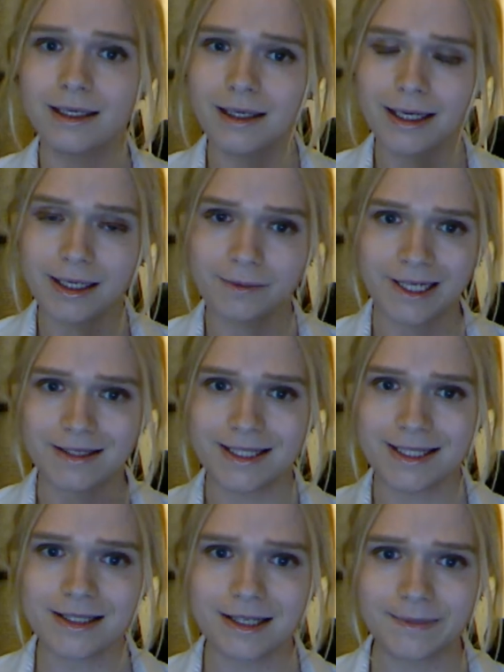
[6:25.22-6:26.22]
Anyway,
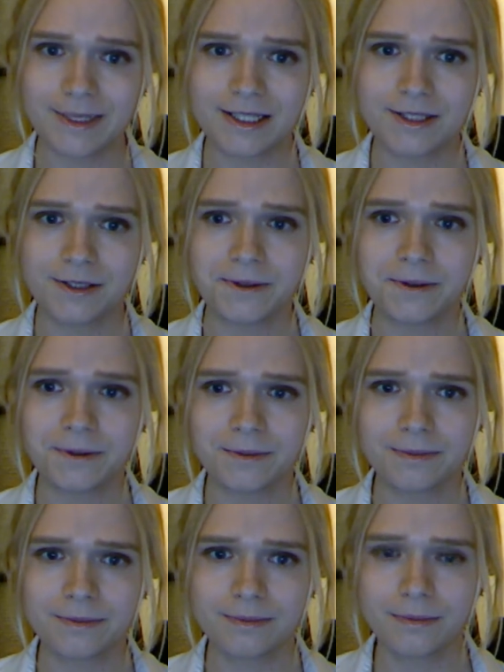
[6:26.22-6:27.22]
since coming to
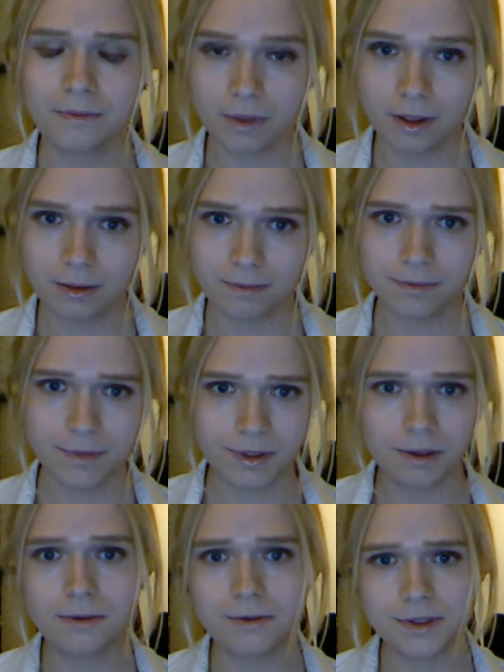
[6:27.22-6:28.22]
to
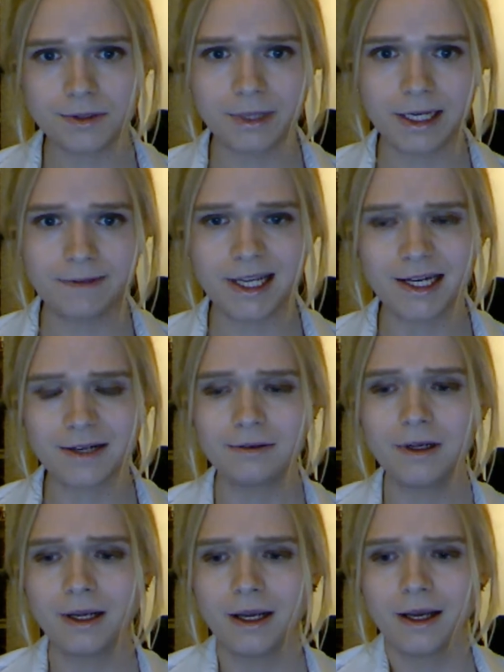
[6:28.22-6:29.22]
Aarhus, where I live now,
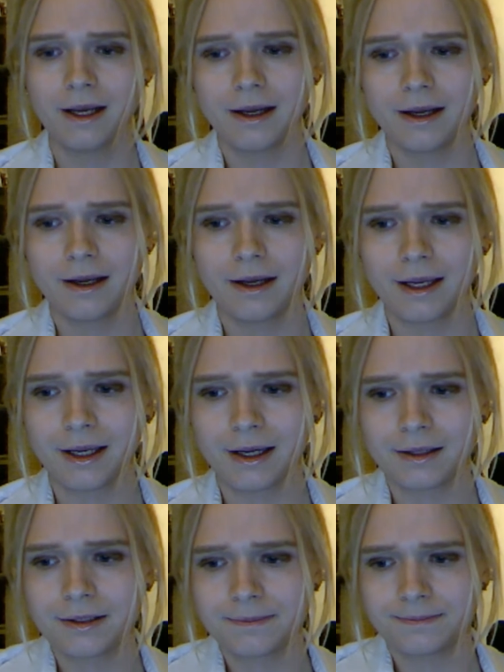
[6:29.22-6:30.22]

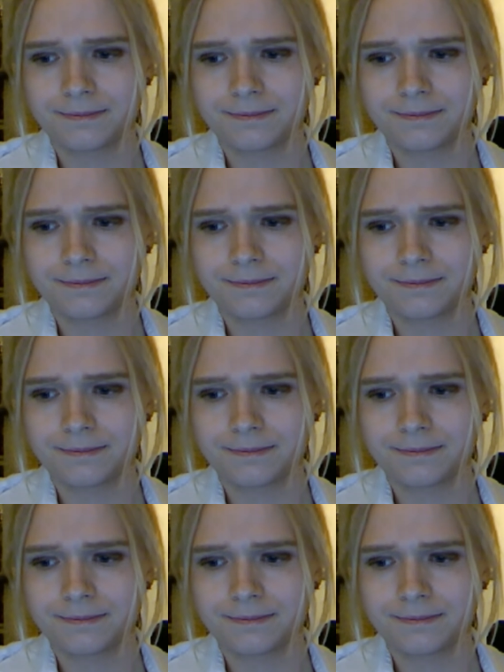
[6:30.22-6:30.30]
and